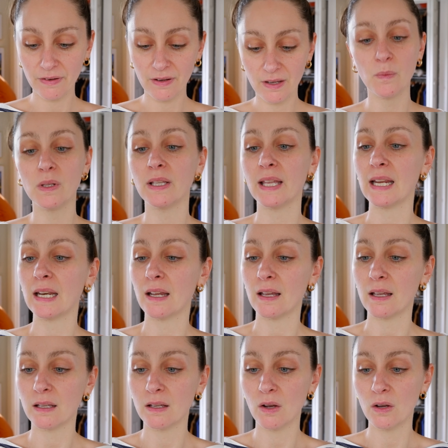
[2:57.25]
the
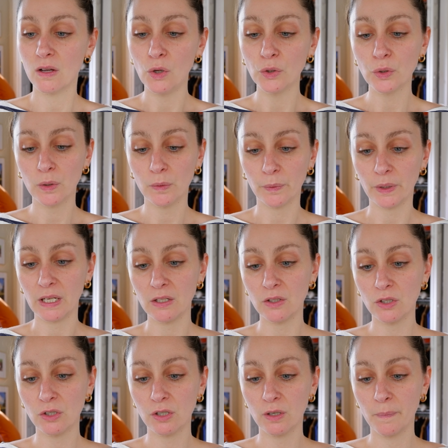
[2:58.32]
Weleda Ultra
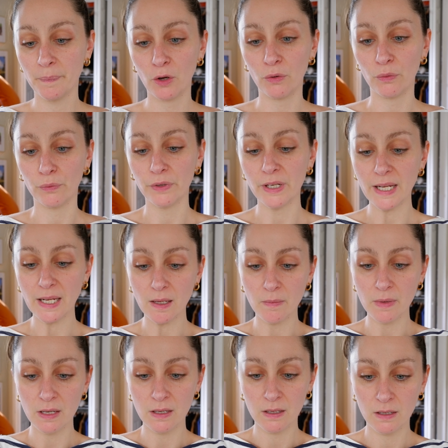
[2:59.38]
Rich
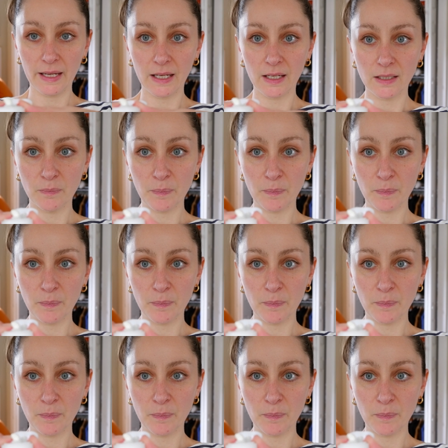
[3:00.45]
cream, like a